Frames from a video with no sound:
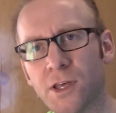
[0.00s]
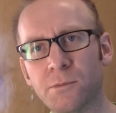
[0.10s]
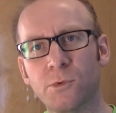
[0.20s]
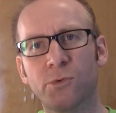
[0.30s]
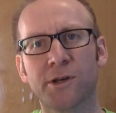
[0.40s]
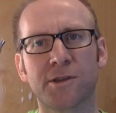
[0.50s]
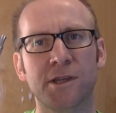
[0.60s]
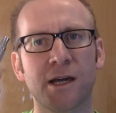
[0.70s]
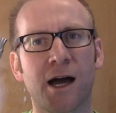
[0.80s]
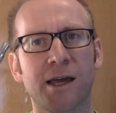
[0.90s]
them with
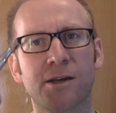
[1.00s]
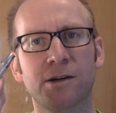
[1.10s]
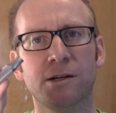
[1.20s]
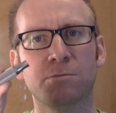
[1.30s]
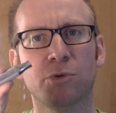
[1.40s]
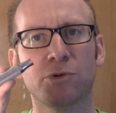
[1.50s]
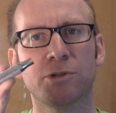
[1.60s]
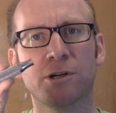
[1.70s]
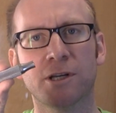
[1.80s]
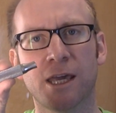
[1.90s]
the Ikon
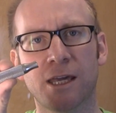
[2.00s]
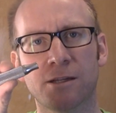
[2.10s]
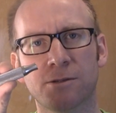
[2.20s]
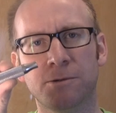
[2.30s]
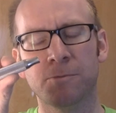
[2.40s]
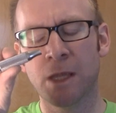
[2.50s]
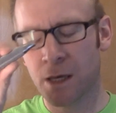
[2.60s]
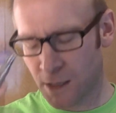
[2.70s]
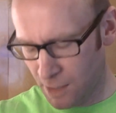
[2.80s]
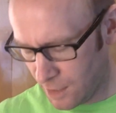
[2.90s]
Bulldog handle.
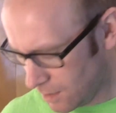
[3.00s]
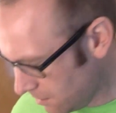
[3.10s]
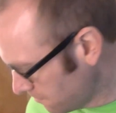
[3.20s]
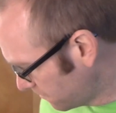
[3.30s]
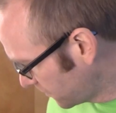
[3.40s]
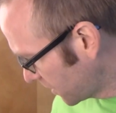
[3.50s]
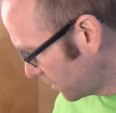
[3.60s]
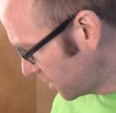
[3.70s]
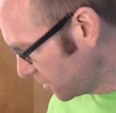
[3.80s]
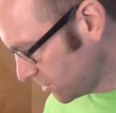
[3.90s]

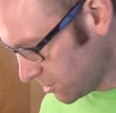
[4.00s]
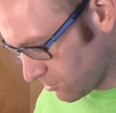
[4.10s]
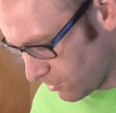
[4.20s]
These